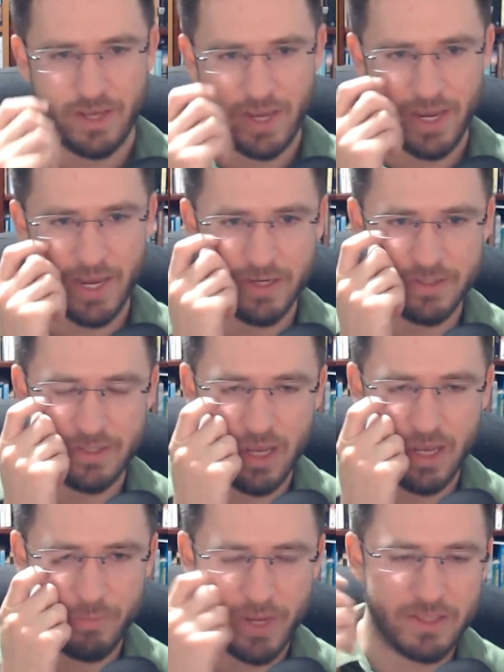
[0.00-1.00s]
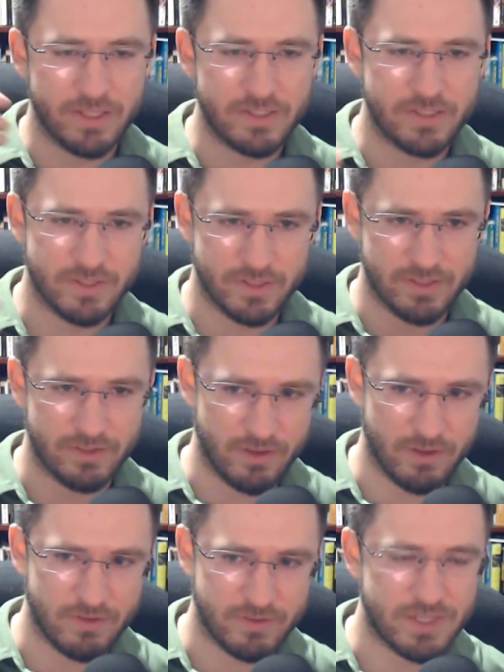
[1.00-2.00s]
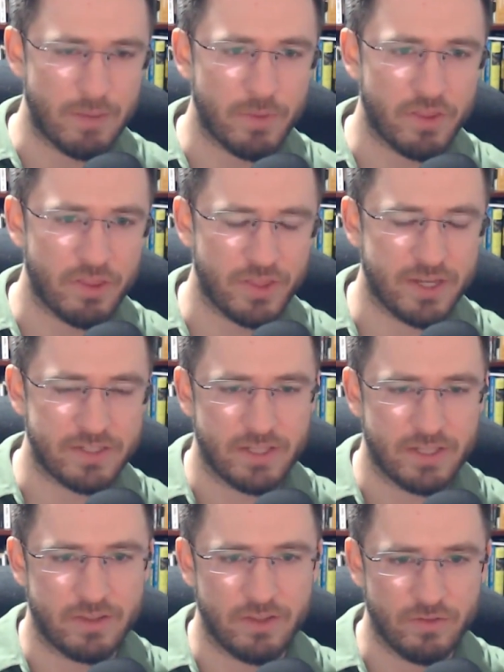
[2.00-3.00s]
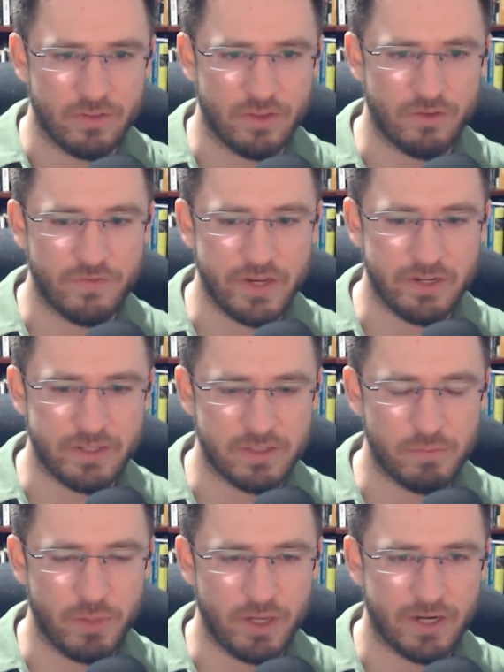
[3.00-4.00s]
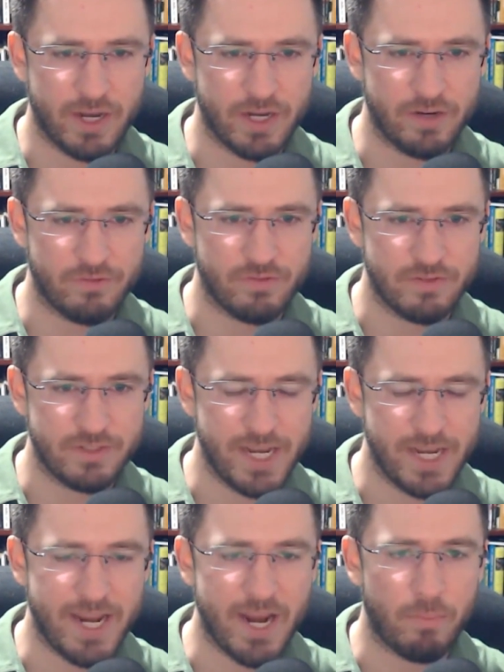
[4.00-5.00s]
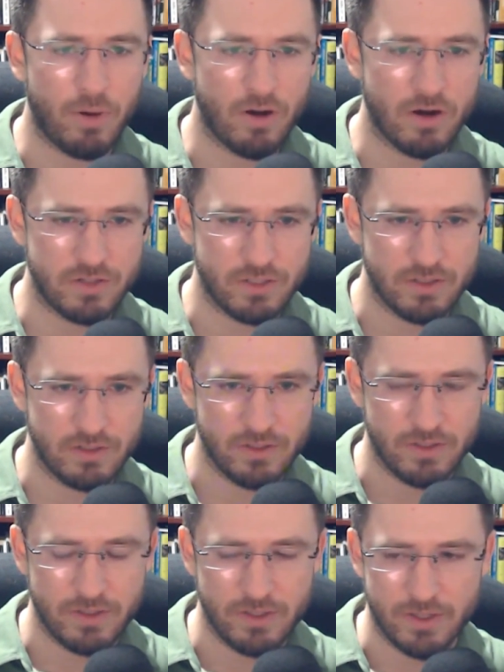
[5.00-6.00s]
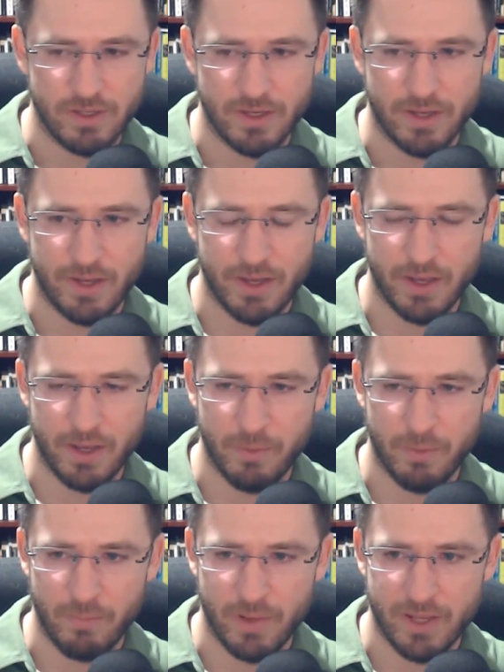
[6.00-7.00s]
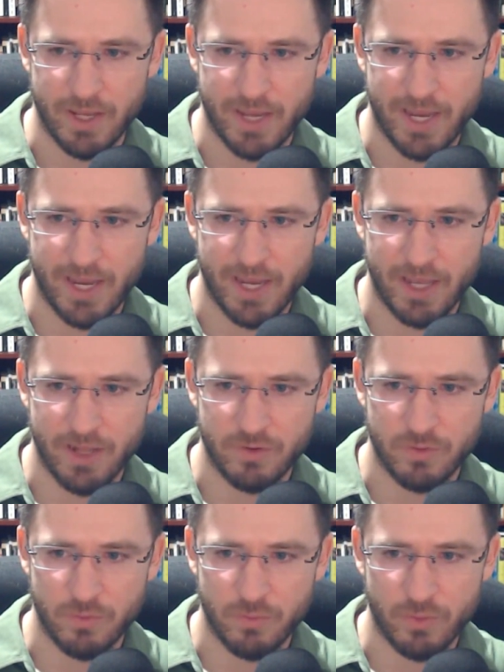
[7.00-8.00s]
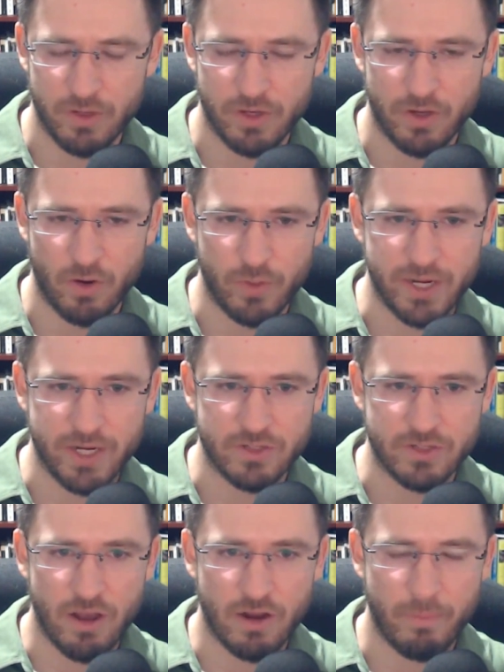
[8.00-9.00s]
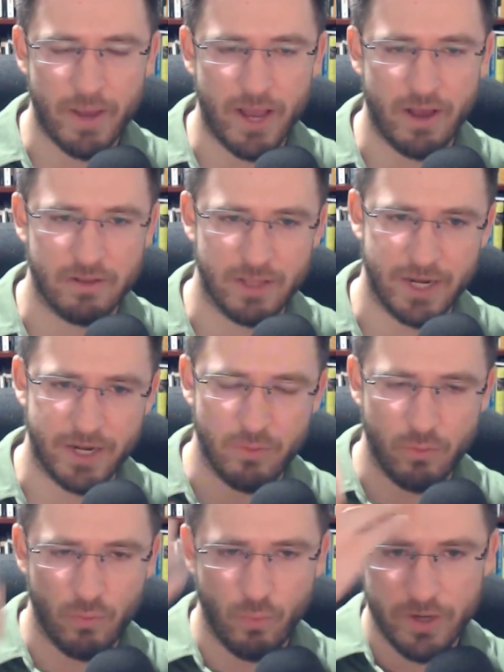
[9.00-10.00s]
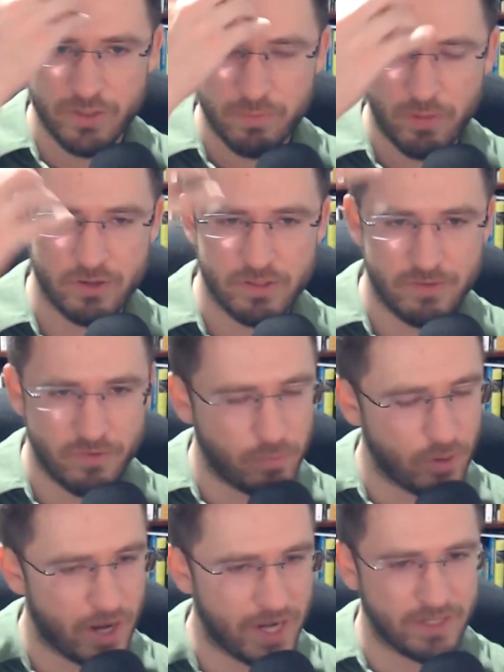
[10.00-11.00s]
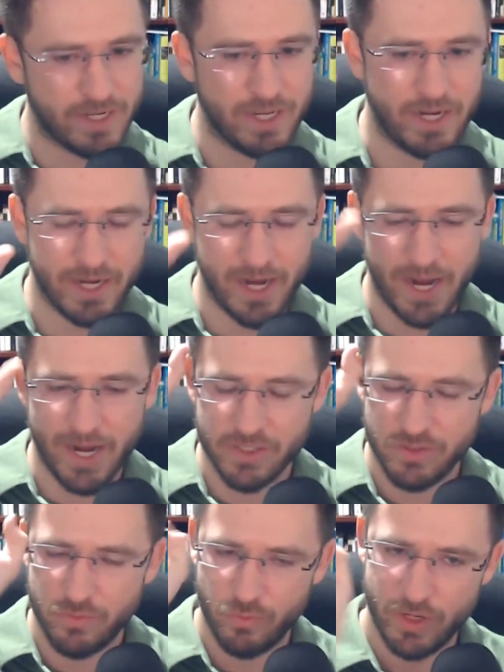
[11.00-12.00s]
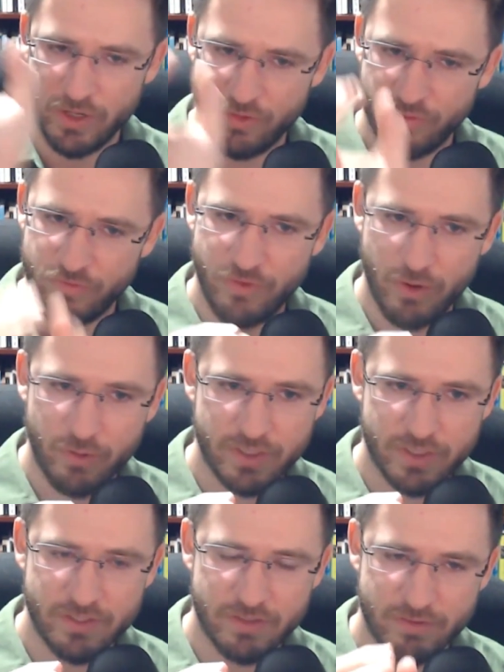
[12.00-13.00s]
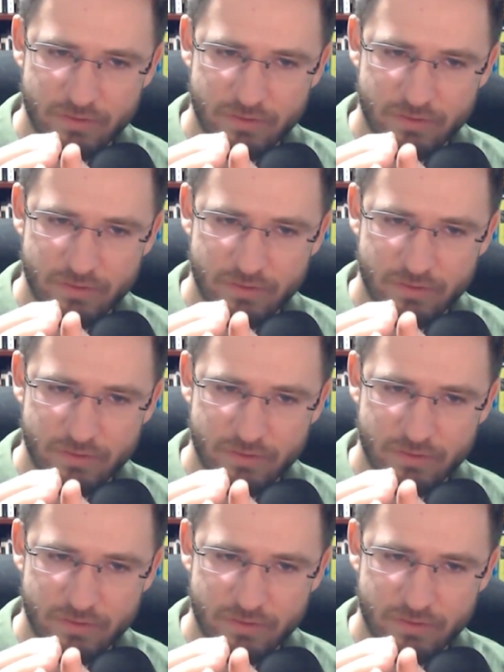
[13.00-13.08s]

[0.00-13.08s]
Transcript: And, um, and this is some of the things that the, the field has been kind of taking apart. Um, and, you know, we can talk about like which parts of the brain get engaged when you focus